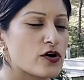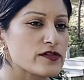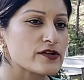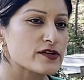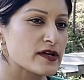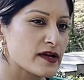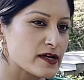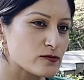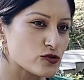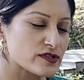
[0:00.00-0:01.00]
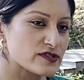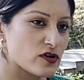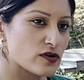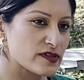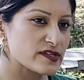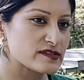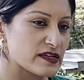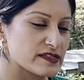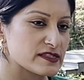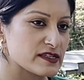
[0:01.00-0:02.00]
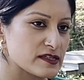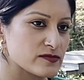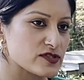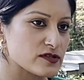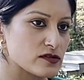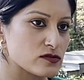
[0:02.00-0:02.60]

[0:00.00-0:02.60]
Are there cameras on these ATMs,